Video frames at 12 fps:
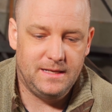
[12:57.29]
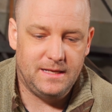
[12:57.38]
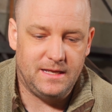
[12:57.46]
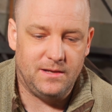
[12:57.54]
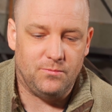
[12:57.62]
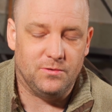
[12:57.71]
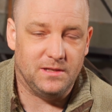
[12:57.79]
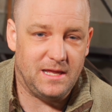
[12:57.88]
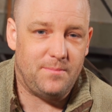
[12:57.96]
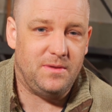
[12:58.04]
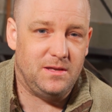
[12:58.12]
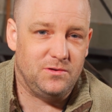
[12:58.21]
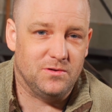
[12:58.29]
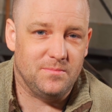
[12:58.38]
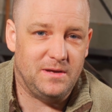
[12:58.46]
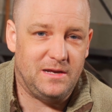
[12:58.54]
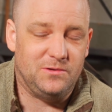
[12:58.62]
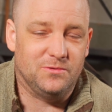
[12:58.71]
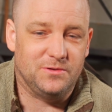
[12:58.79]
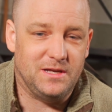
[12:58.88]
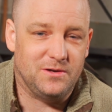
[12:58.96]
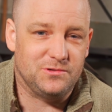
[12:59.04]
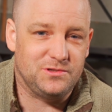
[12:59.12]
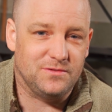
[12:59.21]
it will let me do a manual
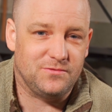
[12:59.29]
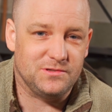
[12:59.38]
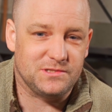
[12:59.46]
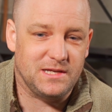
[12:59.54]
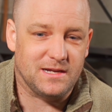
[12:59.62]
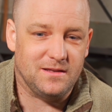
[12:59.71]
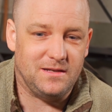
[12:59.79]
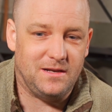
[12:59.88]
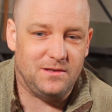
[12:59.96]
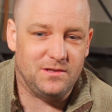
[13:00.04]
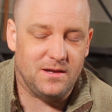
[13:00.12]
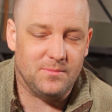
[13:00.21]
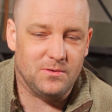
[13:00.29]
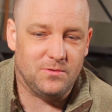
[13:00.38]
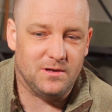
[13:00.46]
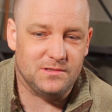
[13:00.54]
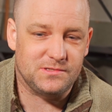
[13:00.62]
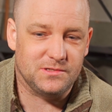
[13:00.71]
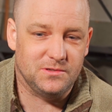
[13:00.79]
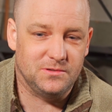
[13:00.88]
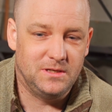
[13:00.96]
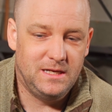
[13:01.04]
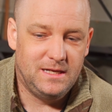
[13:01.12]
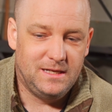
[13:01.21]
downshift to second anytime I want.
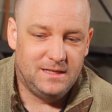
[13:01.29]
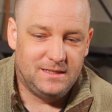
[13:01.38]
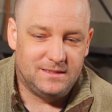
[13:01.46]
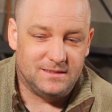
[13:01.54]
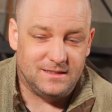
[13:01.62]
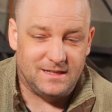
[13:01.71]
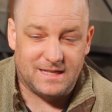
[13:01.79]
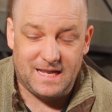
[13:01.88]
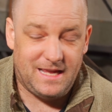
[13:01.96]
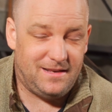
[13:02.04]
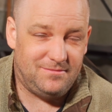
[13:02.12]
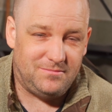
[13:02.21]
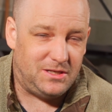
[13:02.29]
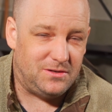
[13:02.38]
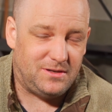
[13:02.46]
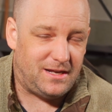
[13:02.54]
So again, you know, I